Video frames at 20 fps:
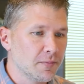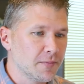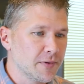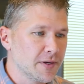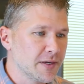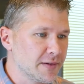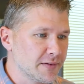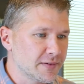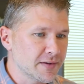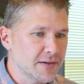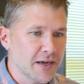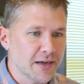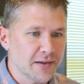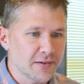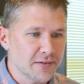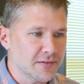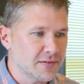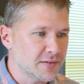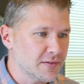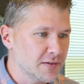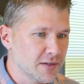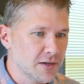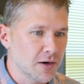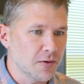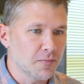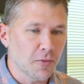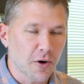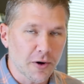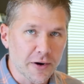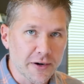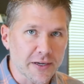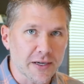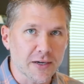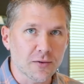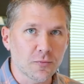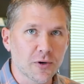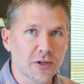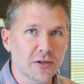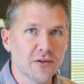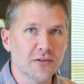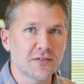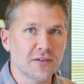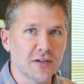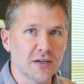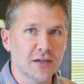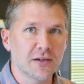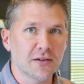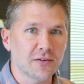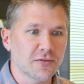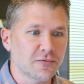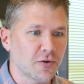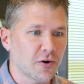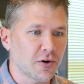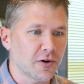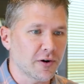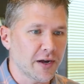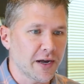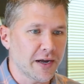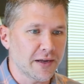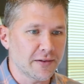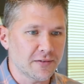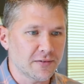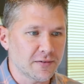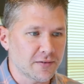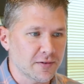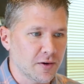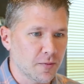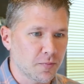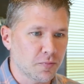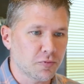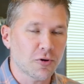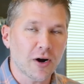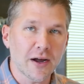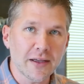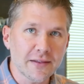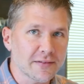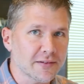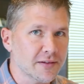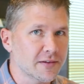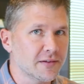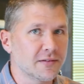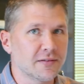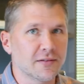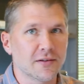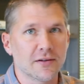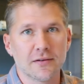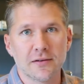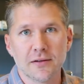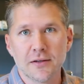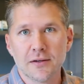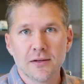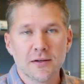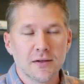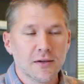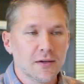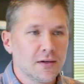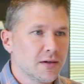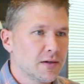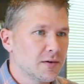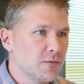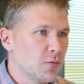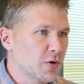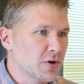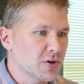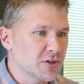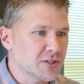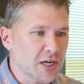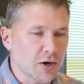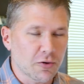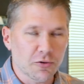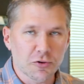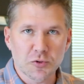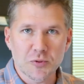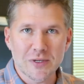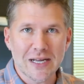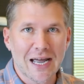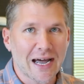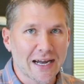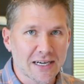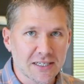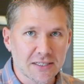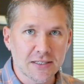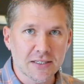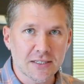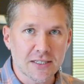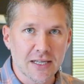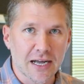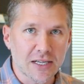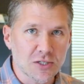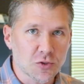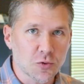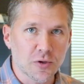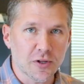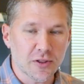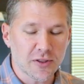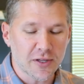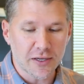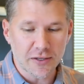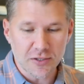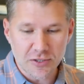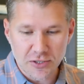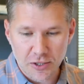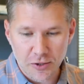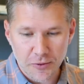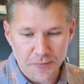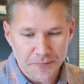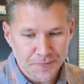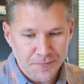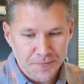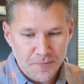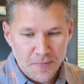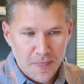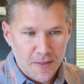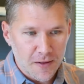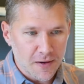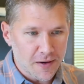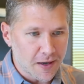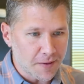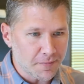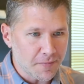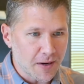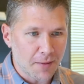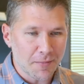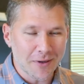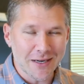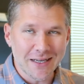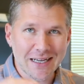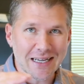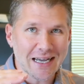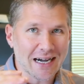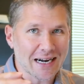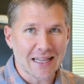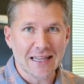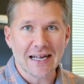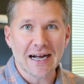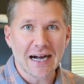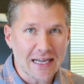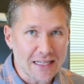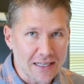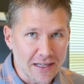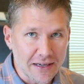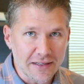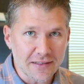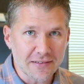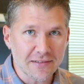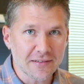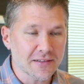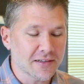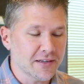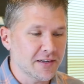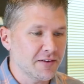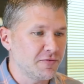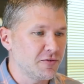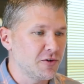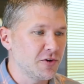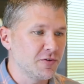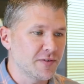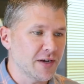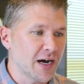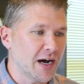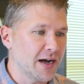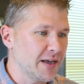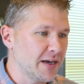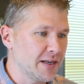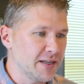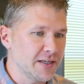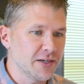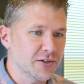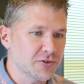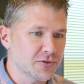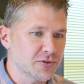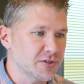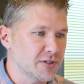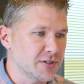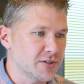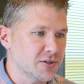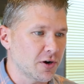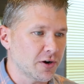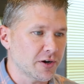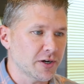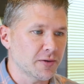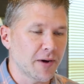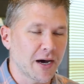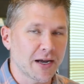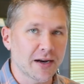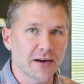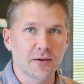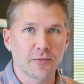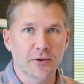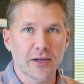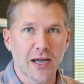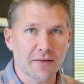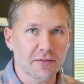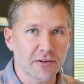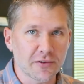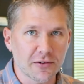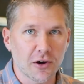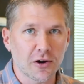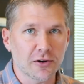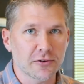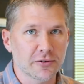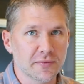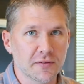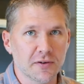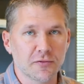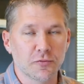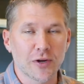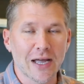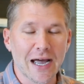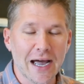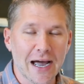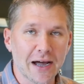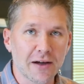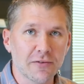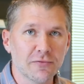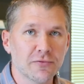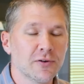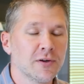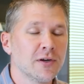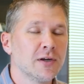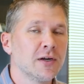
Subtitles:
in today's market? What are you seeing as far as prices, and what are sellers' reactions, that sort of thing. So I'm going to hit kind of the highlights. If you've got any interest in talking about it and we haven't talked, or even if we have,